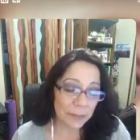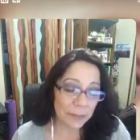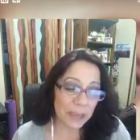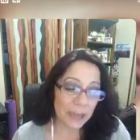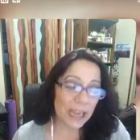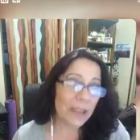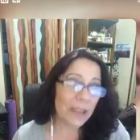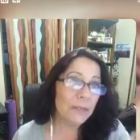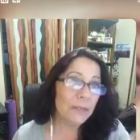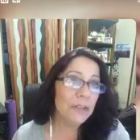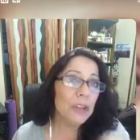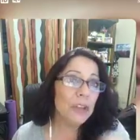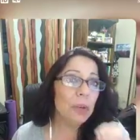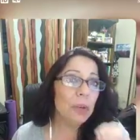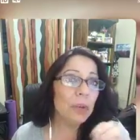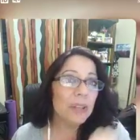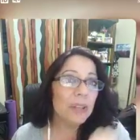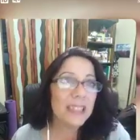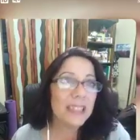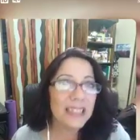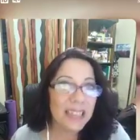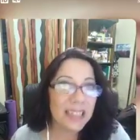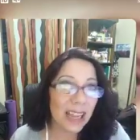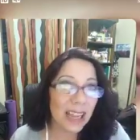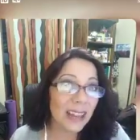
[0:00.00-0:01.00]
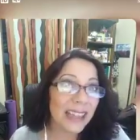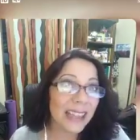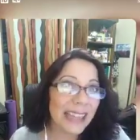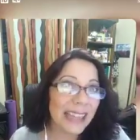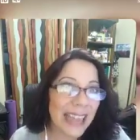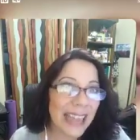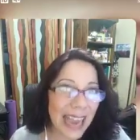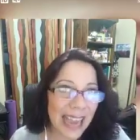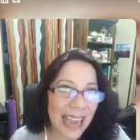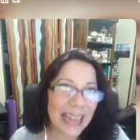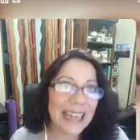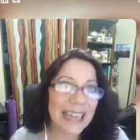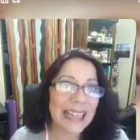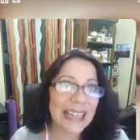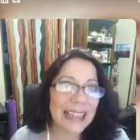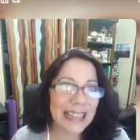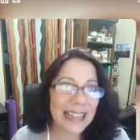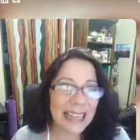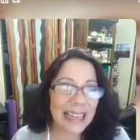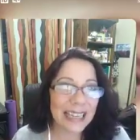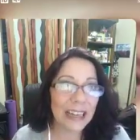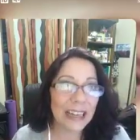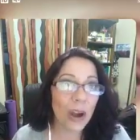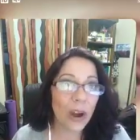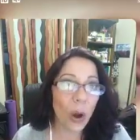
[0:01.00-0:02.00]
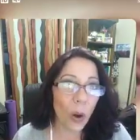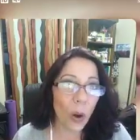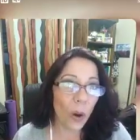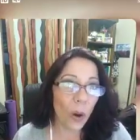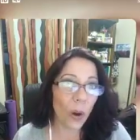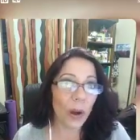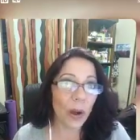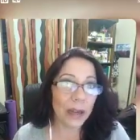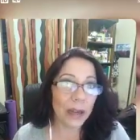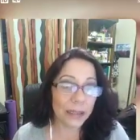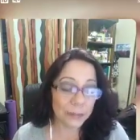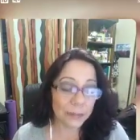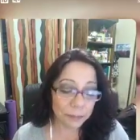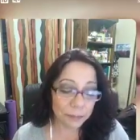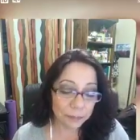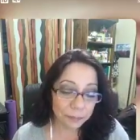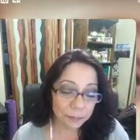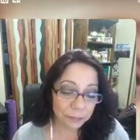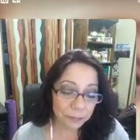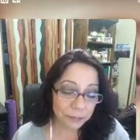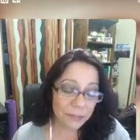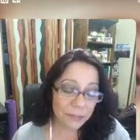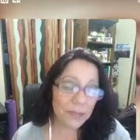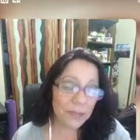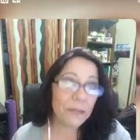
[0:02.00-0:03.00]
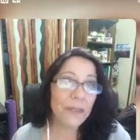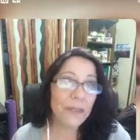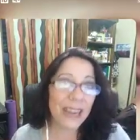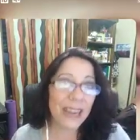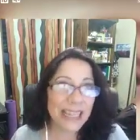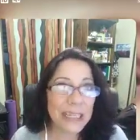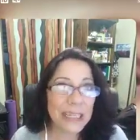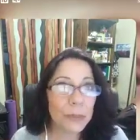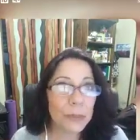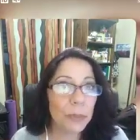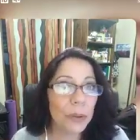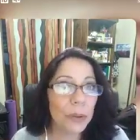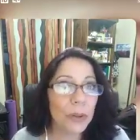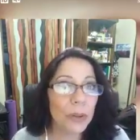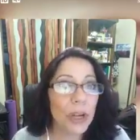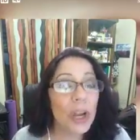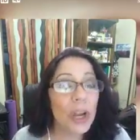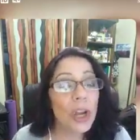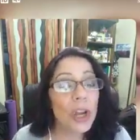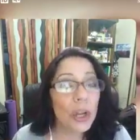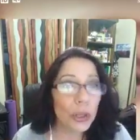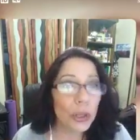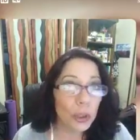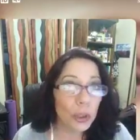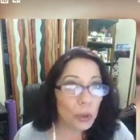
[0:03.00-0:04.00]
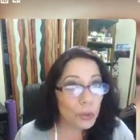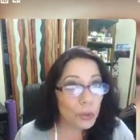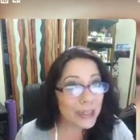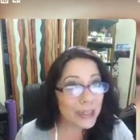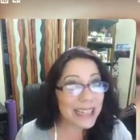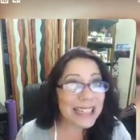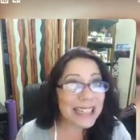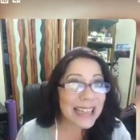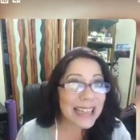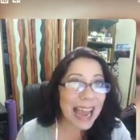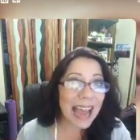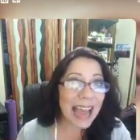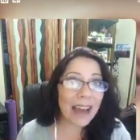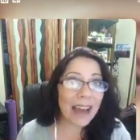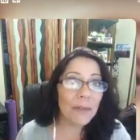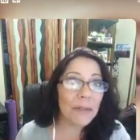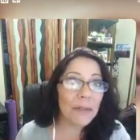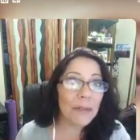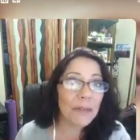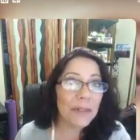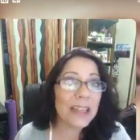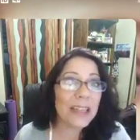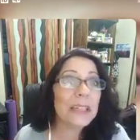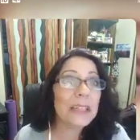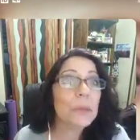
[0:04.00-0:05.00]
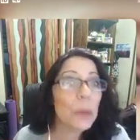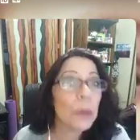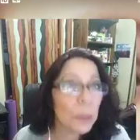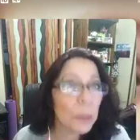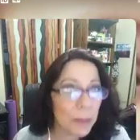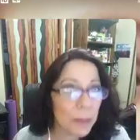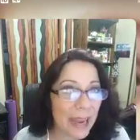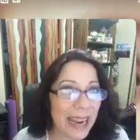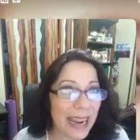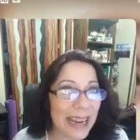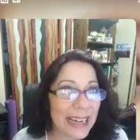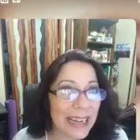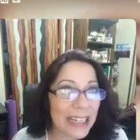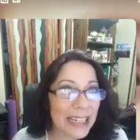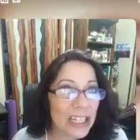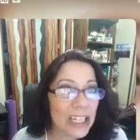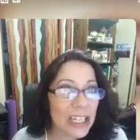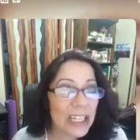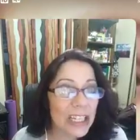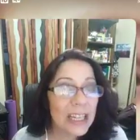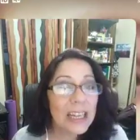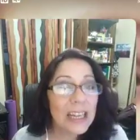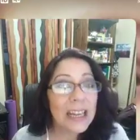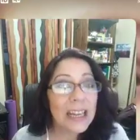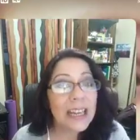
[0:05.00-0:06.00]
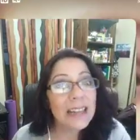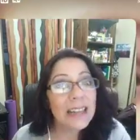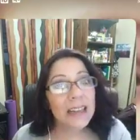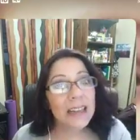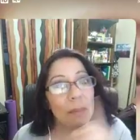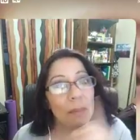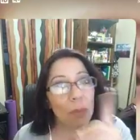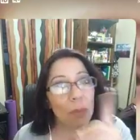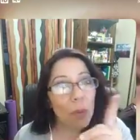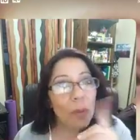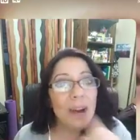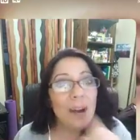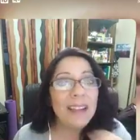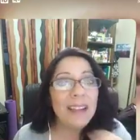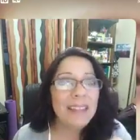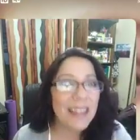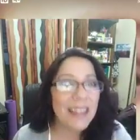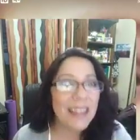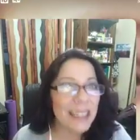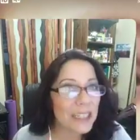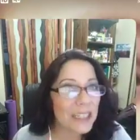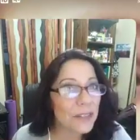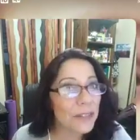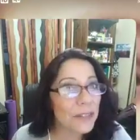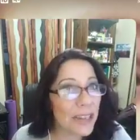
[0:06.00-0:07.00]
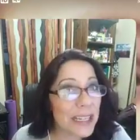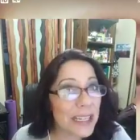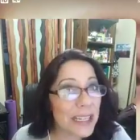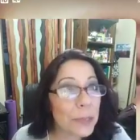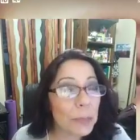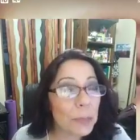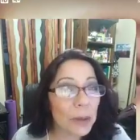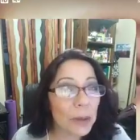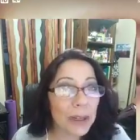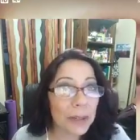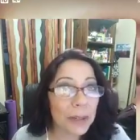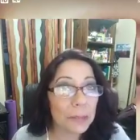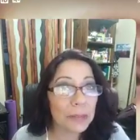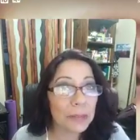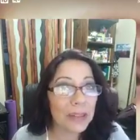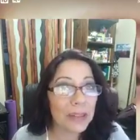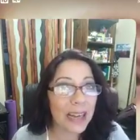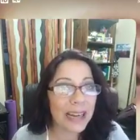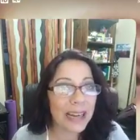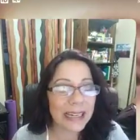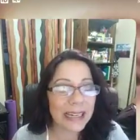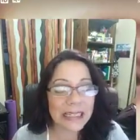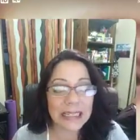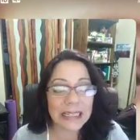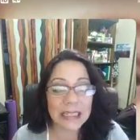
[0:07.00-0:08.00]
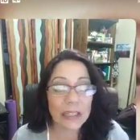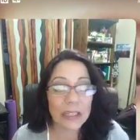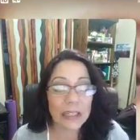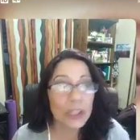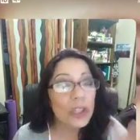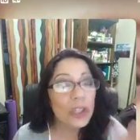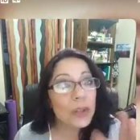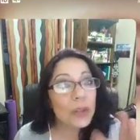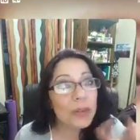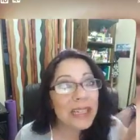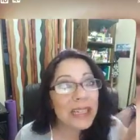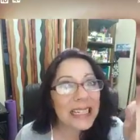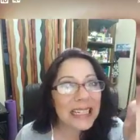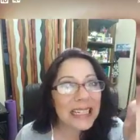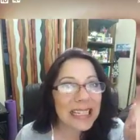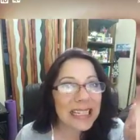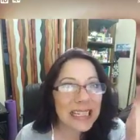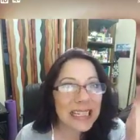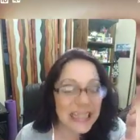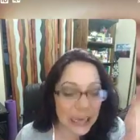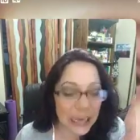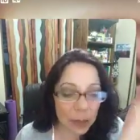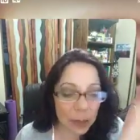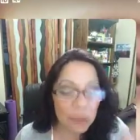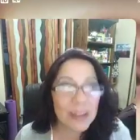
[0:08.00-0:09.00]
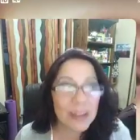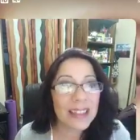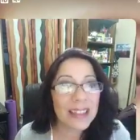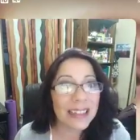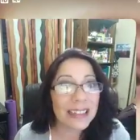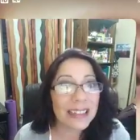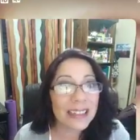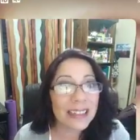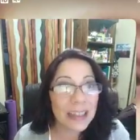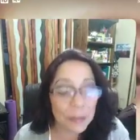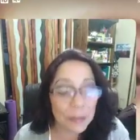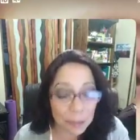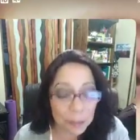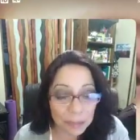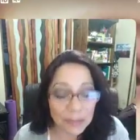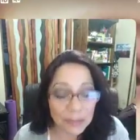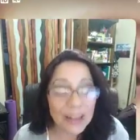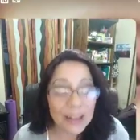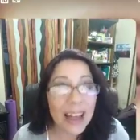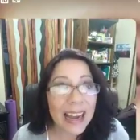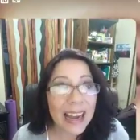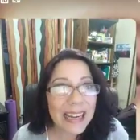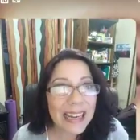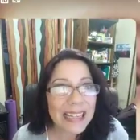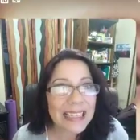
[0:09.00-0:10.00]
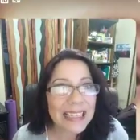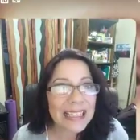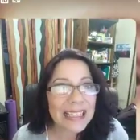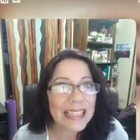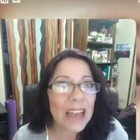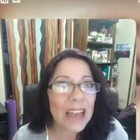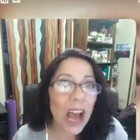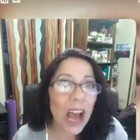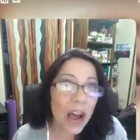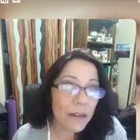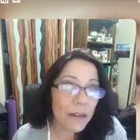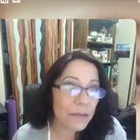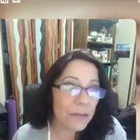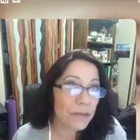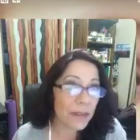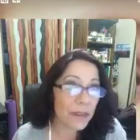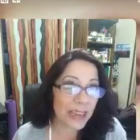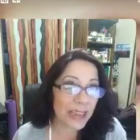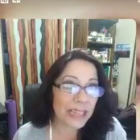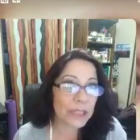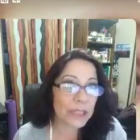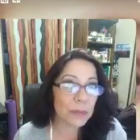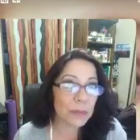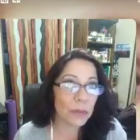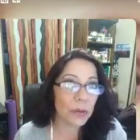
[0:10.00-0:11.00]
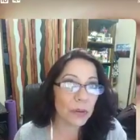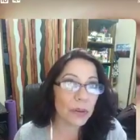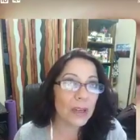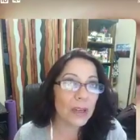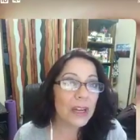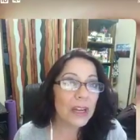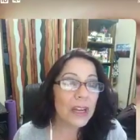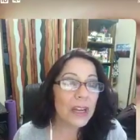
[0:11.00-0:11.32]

If you are selling anything on Facebook, you need to have a Facebook page. Number one, that's Facebook compliancy. You need to stay within compliancy of Facebook.